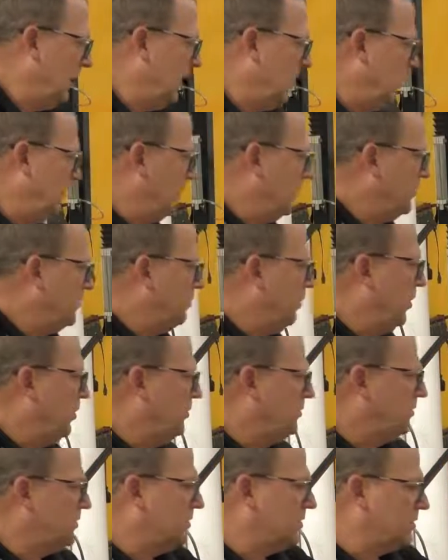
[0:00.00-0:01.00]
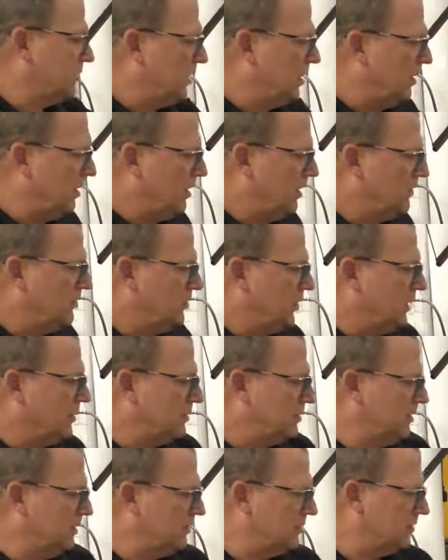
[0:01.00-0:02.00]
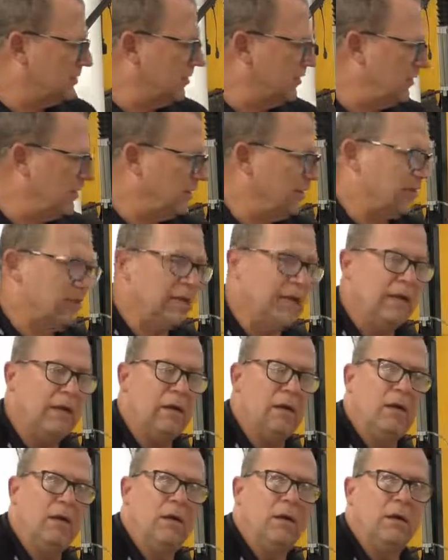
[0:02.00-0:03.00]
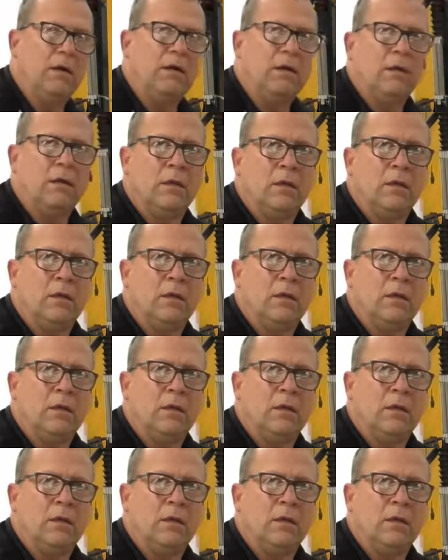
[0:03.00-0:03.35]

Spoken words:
and those posts are adjusted so that they are